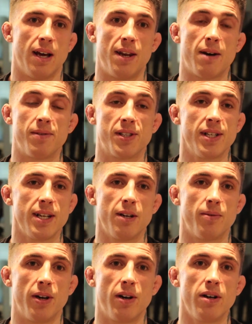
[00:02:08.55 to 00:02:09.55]
that was it.
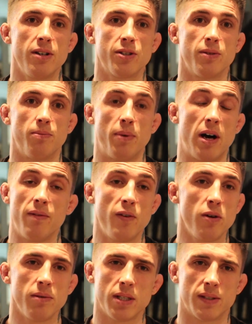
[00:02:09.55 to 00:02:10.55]
Here we are. So I've
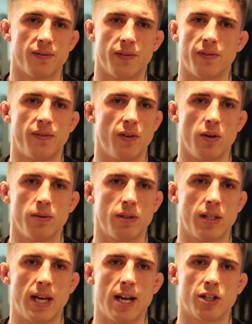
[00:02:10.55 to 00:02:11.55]
always followed
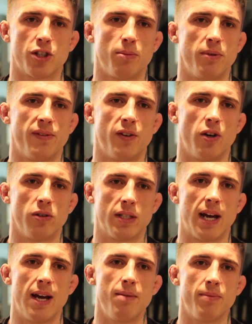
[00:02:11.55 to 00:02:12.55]
KSW for a long
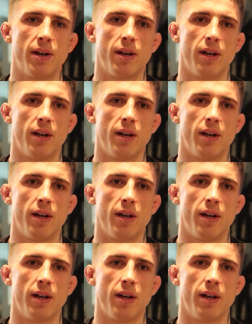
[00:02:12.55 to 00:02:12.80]
time.